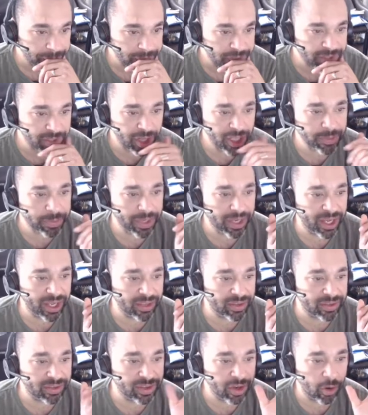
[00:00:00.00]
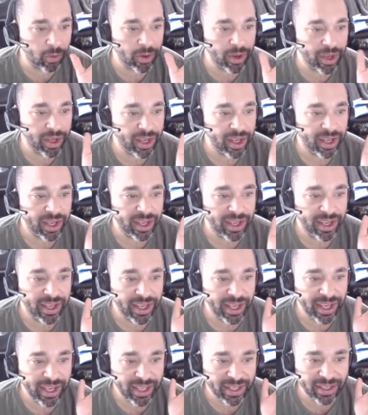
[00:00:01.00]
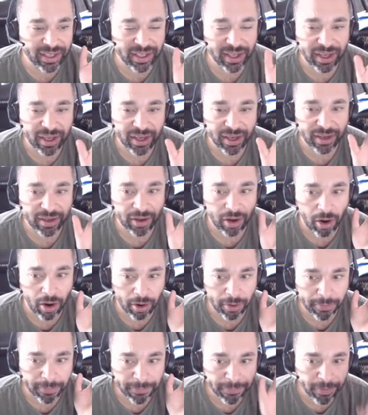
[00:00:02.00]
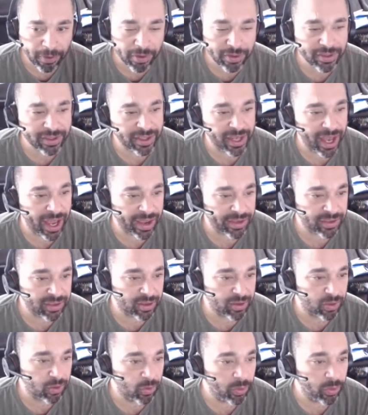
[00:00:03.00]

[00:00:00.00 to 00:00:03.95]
So let's begin. So in our first task,